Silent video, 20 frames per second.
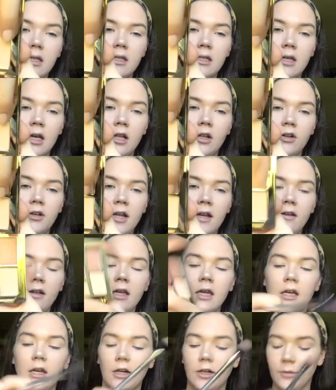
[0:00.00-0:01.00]
this color down
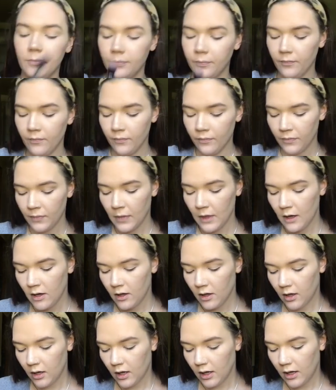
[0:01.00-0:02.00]
here,
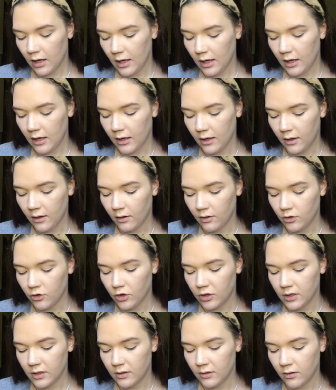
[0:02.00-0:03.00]
and
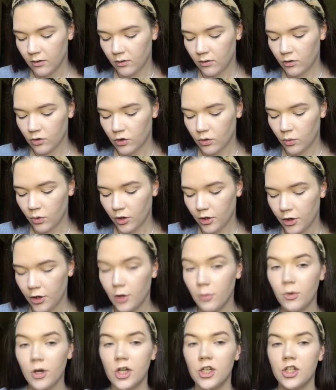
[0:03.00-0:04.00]
just swirl
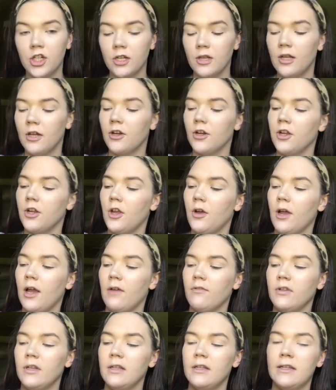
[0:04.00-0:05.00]
your brush in there. You don't
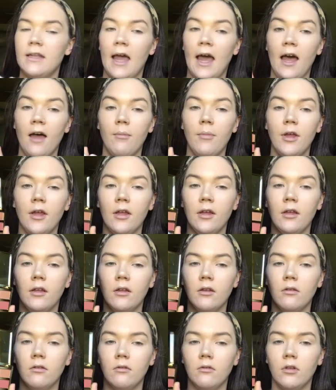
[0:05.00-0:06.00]
have to dab it,
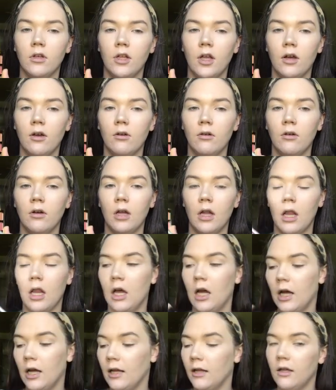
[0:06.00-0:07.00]
you know, a
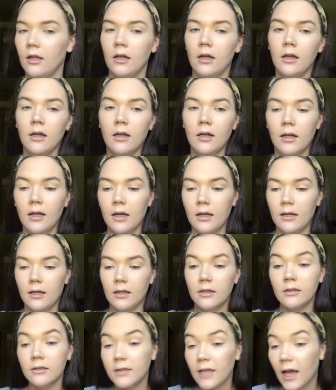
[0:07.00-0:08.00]
lot, and
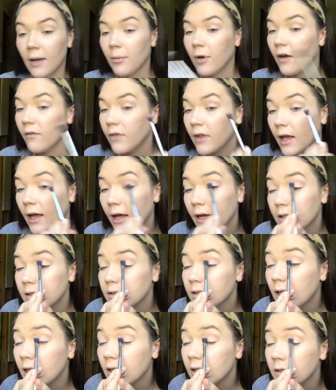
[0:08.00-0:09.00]
then tap off the
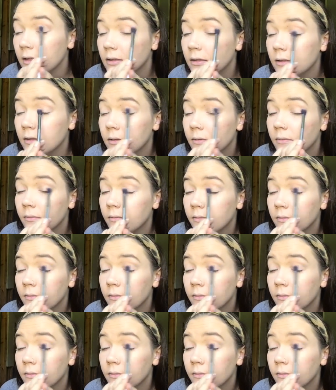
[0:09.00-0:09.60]
excess.